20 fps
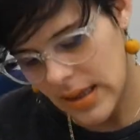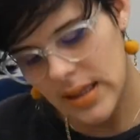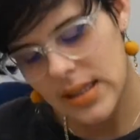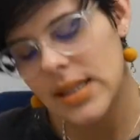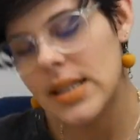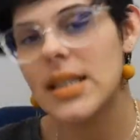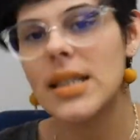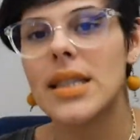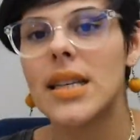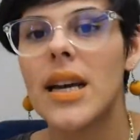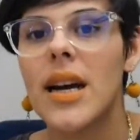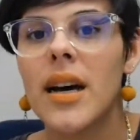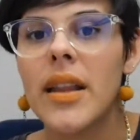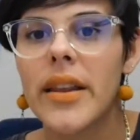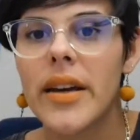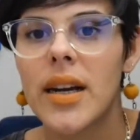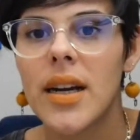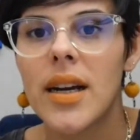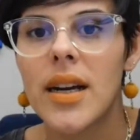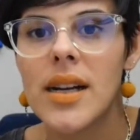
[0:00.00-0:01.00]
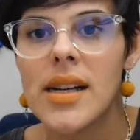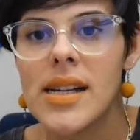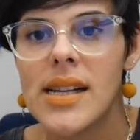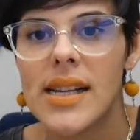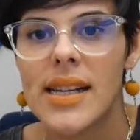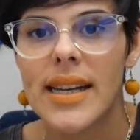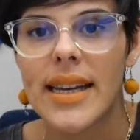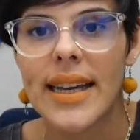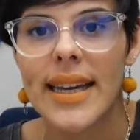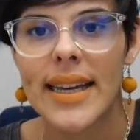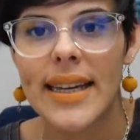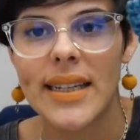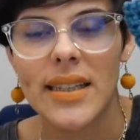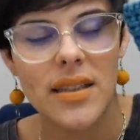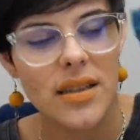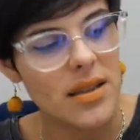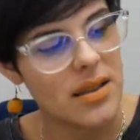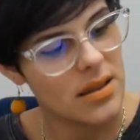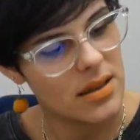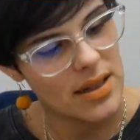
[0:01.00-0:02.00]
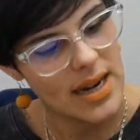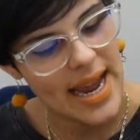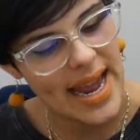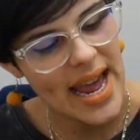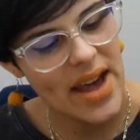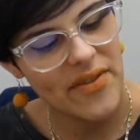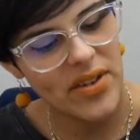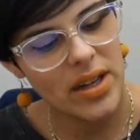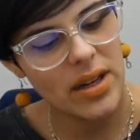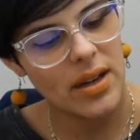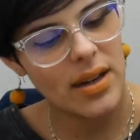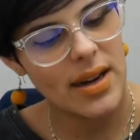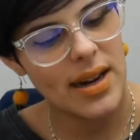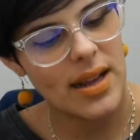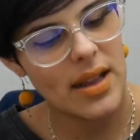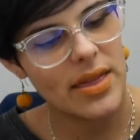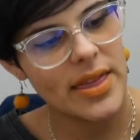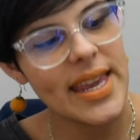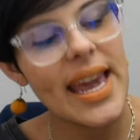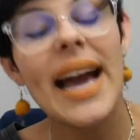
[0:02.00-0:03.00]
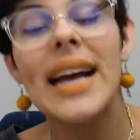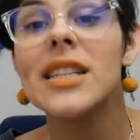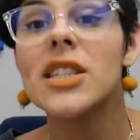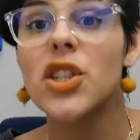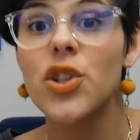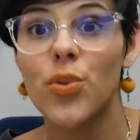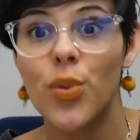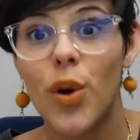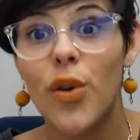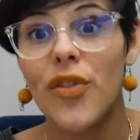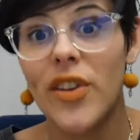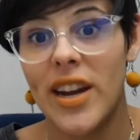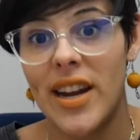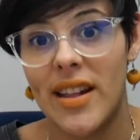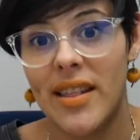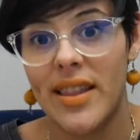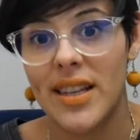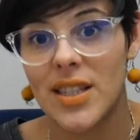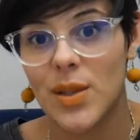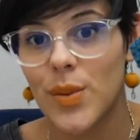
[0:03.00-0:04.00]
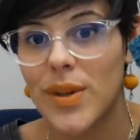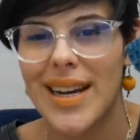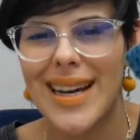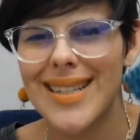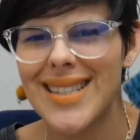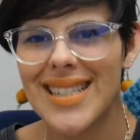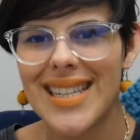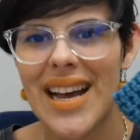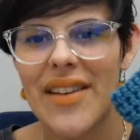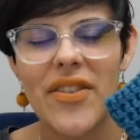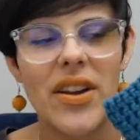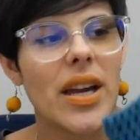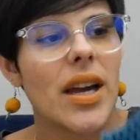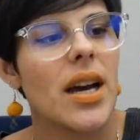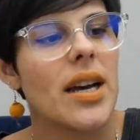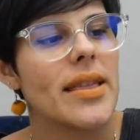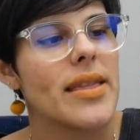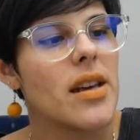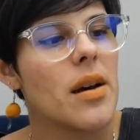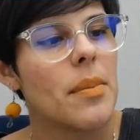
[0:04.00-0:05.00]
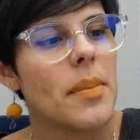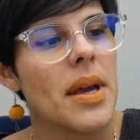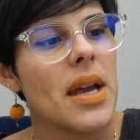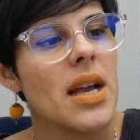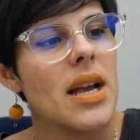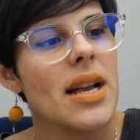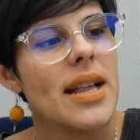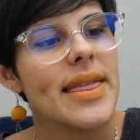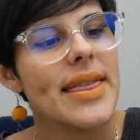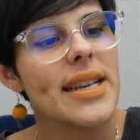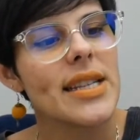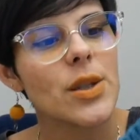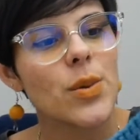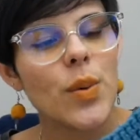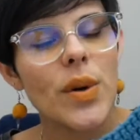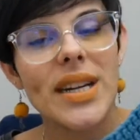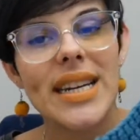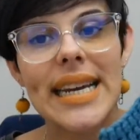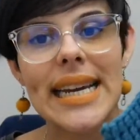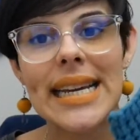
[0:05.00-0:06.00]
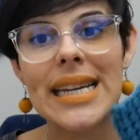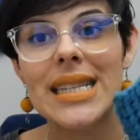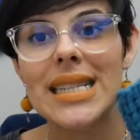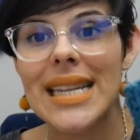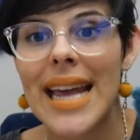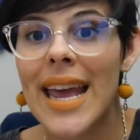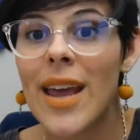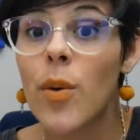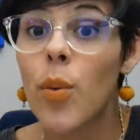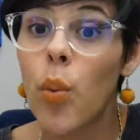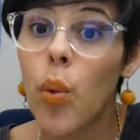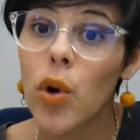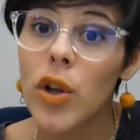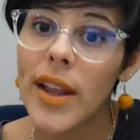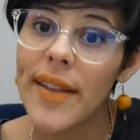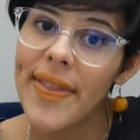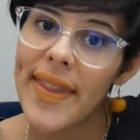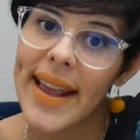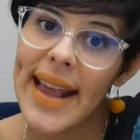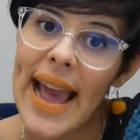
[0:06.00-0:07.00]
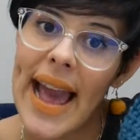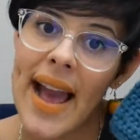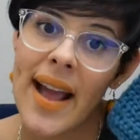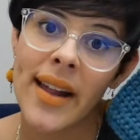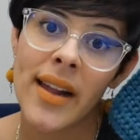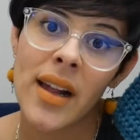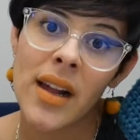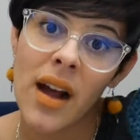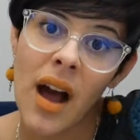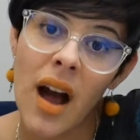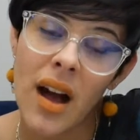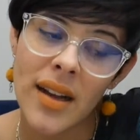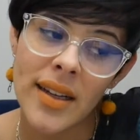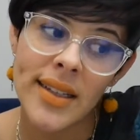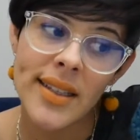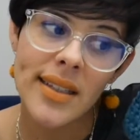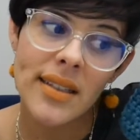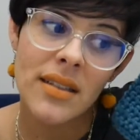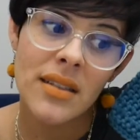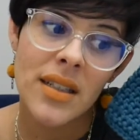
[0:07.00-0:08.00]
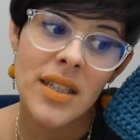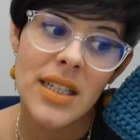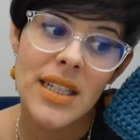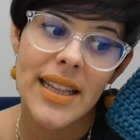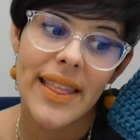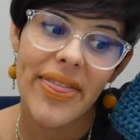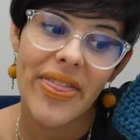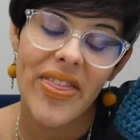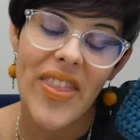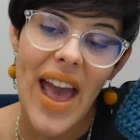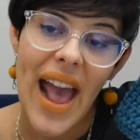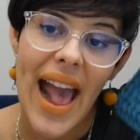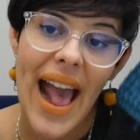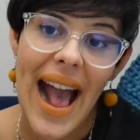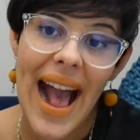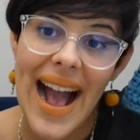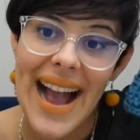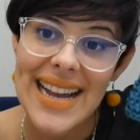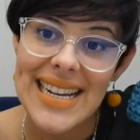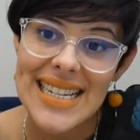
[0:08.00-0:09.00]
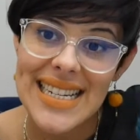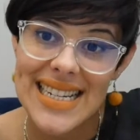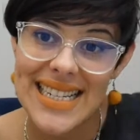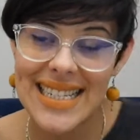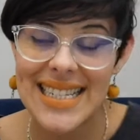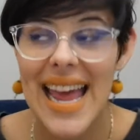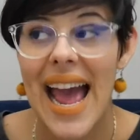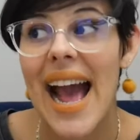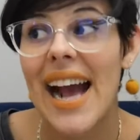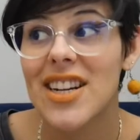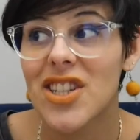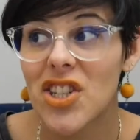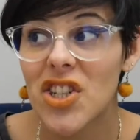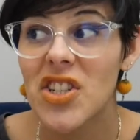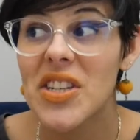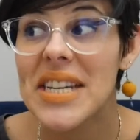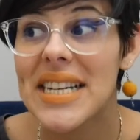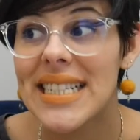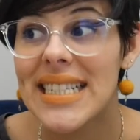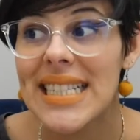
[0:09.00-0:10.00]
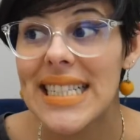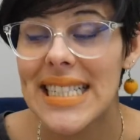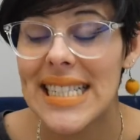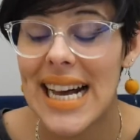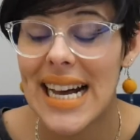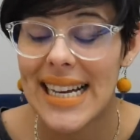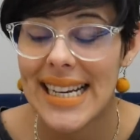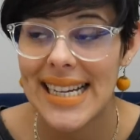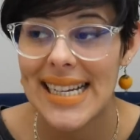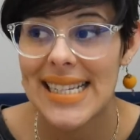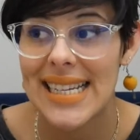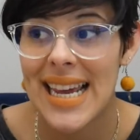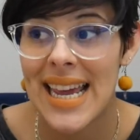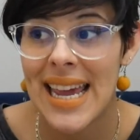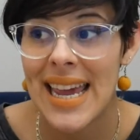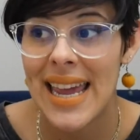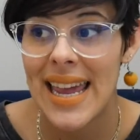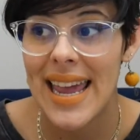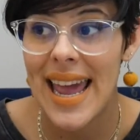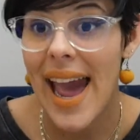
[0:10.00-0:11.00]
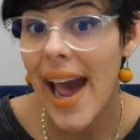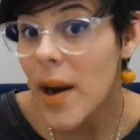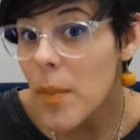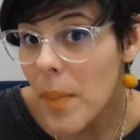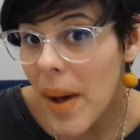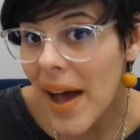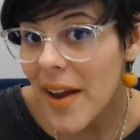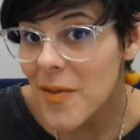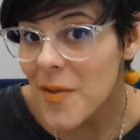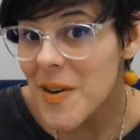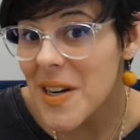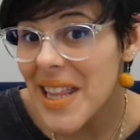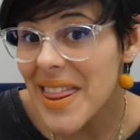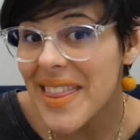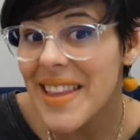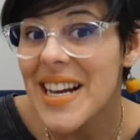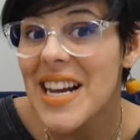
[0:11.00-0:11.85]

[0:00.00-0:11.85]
this is the other. And the ends are woven in this one, I just haven't cut them. This one is a Wool and the Gang cotton that I actually had designed a headband with,